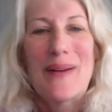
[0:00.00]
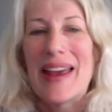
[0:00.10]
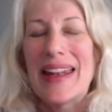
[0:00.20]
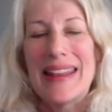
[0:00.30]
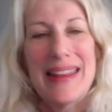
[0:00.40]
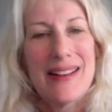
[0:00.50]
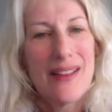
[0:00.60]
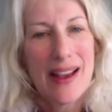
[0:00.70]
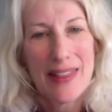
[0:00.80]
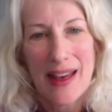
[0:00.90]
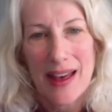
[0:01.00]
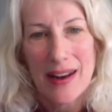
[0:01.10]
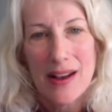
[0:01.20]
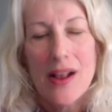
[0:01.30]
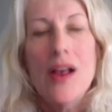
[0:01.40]
or anything like that.
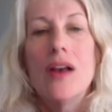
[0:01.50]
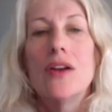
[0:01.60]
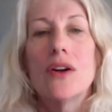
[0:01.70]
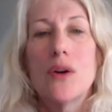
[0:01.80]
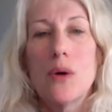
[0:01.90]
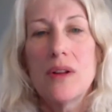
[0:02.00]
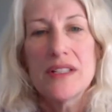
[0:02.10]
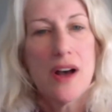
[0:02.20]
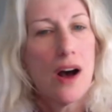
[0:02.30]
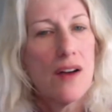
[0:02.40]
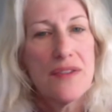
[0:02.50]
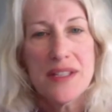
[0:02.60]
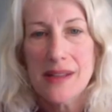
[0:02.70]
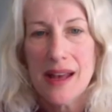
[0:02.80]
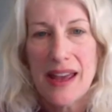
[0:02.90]
Your goal is off
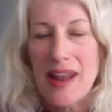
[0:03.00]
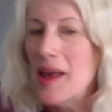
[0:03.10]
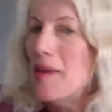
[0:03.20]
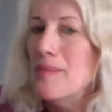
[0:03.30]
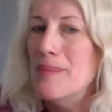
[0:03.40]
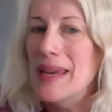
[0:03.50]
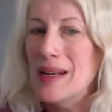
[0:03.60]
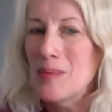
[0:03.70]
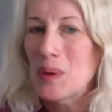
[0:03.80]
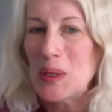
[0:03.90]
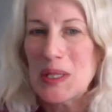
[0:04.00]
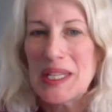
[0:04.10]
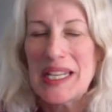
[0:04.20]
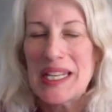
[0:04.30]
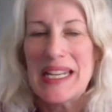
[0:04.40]
the site, meet in
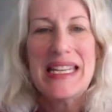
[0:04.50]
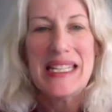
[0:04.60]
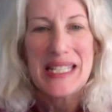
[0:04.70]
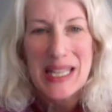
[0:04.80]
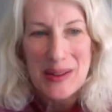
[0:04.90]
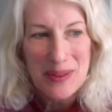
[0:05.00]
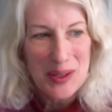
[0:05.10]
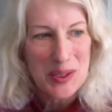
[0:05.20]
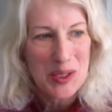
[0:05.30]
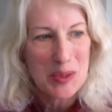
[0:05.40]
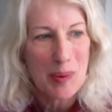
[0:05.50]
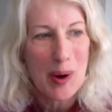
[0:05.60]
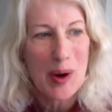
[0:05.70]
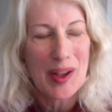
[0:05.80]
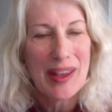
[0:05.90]
person, see if there's a
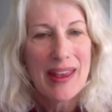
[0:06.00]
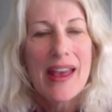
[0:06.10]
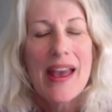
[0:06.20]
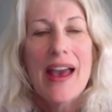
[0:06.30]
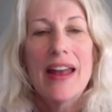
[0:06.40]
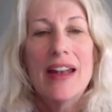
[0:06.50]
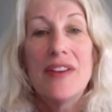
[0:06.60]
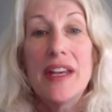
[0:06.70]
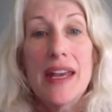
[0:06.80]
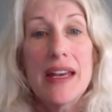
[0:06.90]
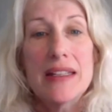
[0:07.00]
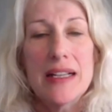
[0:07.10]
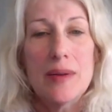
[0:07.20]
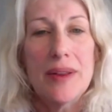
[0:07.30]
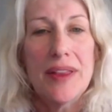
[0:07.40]
spark. And if he can't
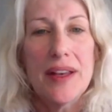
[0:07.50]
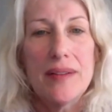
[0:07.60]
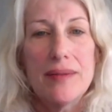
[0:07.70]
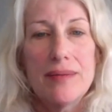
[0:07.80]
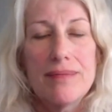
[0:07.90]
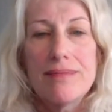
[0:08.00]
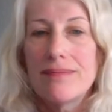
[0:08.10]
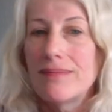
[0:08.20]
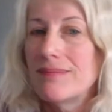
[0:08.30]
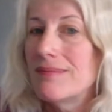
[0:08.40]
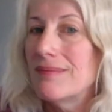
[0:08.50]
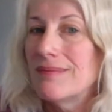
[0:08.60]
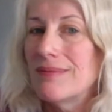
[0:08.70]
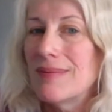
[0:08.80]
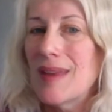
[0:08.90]
deal with it,
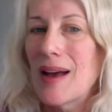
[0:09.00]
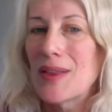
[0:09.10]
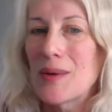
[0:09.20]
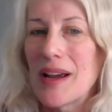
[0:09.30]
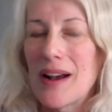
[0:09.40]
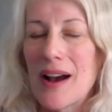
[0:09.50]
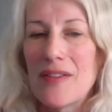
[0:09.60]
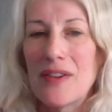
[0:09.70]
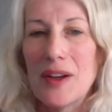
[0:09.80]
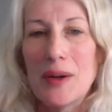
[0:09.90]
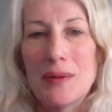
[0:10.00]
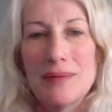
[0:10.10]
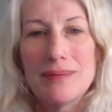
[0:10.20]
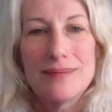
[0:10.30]
not the right guy for you.